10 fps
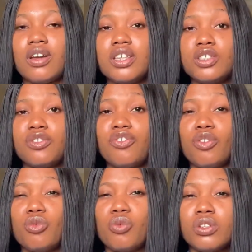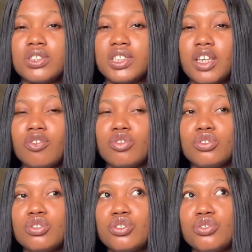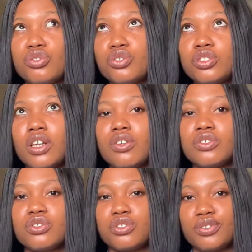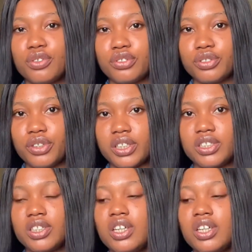It's sold for 2,200.